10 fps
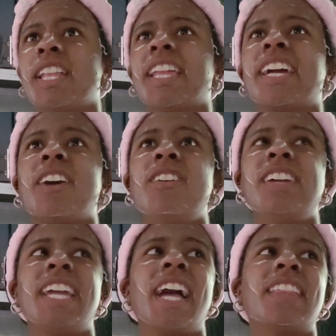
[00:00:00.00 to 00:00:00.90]
Like, oh
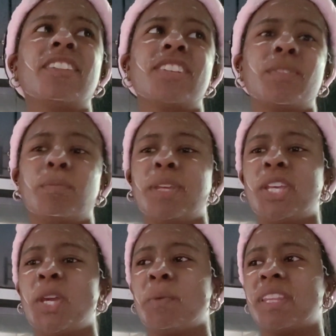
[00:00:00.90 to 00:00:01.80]
yeah, that dress would be
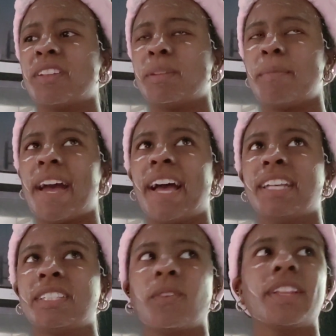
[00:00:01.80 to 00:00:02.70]
cute without the
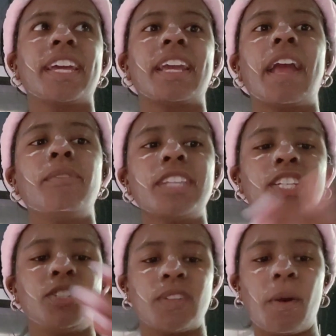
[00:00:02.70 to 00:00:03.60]
mask. Or like, it was like
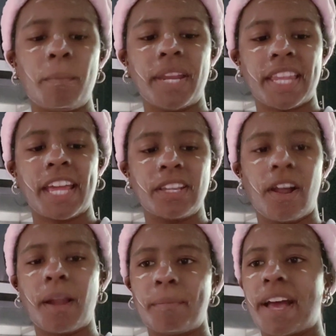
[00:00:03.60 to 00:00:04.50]
so many like
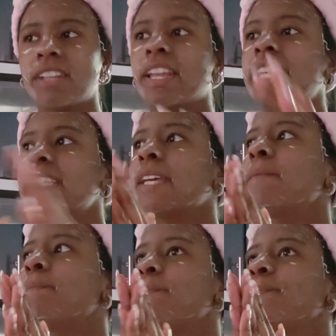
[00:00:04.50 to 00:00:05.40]
non-masks. Like, it's like,
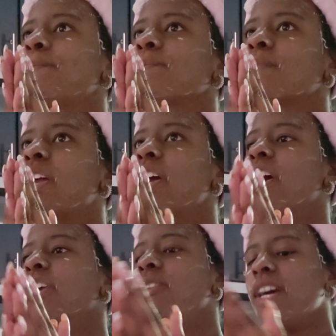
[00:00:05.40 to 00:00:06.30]

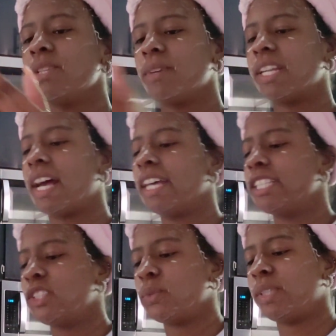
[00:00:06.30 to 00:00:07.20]
you guys want
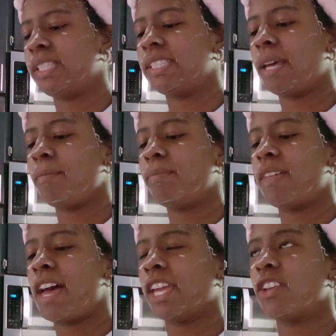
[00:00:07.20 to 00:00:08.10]
us to accept
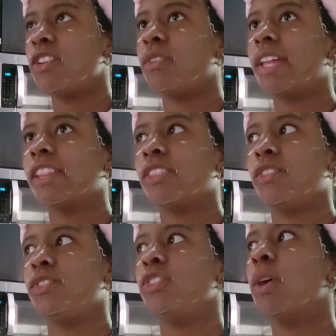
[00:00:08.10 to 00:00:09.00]
that, you know, like
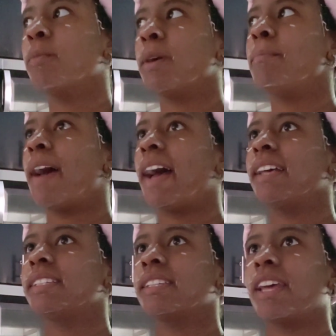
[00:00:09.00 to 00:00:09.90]
there's no more
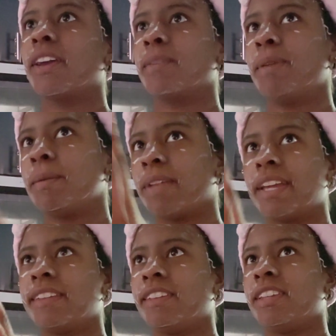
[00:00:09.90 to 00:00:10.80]
masks. Like, people,
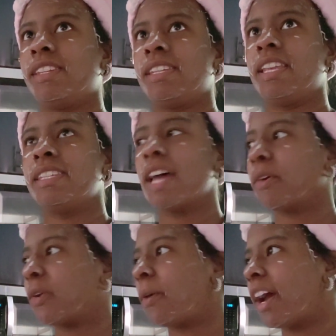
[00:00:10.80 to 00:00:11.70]
like it's
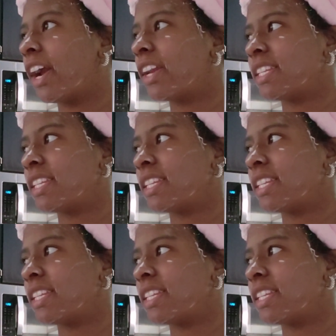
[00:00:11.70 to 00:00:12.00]
not required.